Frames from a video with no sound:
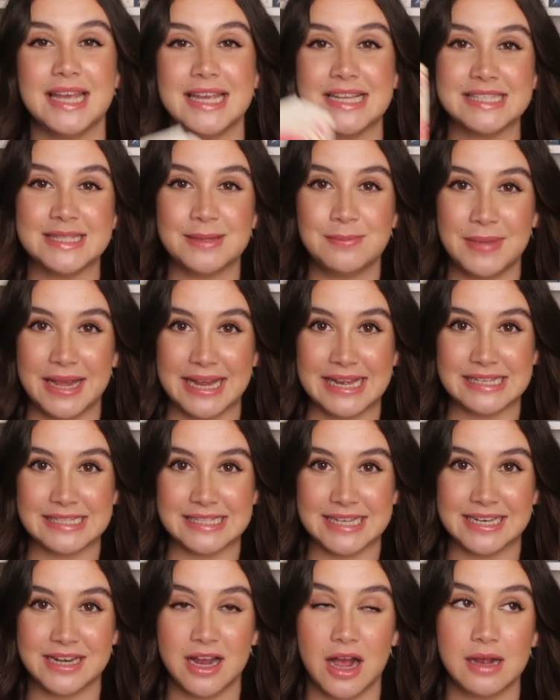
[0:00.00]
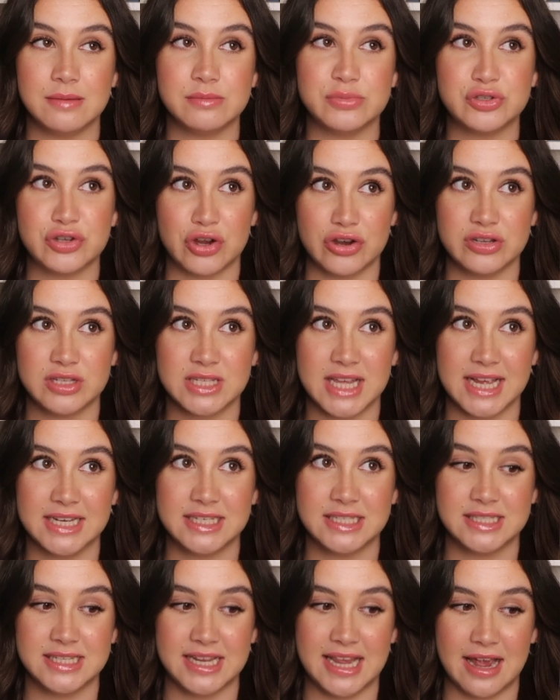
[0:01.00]
It's amazing. I'm so scared
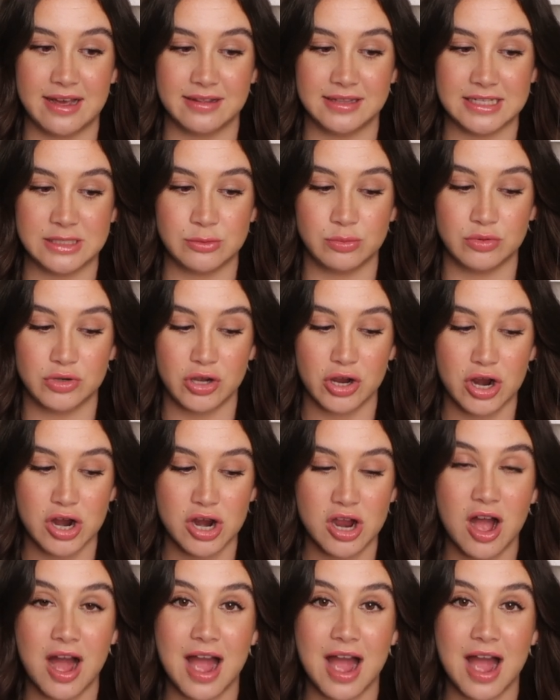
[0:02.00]
to see how this will go.